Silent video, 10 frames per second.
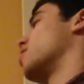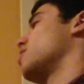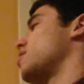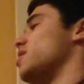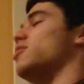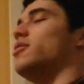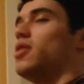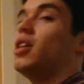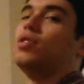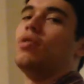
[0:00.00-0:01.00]
earth. These are
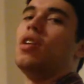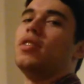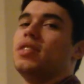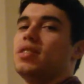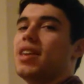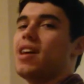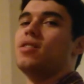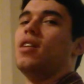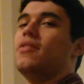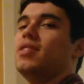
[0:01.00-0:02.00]
not drawn to
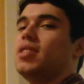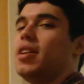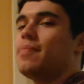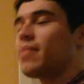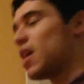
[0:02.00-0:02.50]
scale, obviously.